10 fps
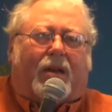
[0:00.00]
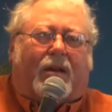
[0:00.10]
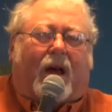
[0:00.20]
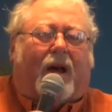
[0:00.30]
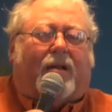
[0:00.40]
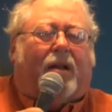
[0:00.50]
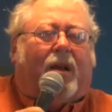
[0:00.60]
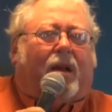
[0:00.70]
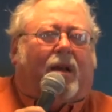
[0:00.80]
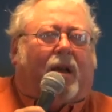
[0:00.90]
God,
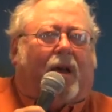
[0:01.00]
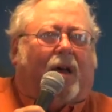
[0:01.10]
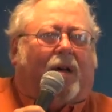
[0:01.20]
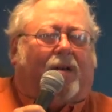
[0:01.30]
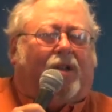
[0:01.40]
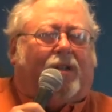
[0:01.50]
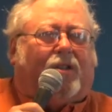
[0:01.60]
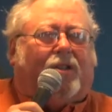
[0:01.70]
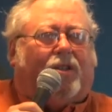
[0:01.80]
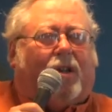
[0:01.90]
uh,
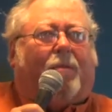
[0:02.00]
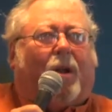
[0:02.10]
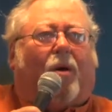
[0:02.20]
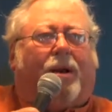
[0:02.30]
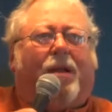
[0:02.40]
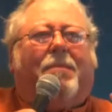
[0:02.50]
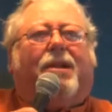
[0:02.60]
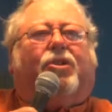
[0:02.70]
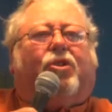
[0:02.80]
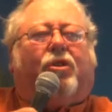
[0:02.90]
Jesus just come on and he
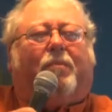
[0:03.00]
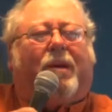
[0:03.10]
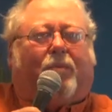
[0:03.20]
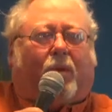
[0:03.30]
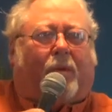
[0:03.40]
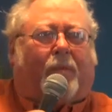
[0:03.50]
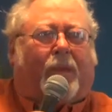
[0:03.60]
ministered to people.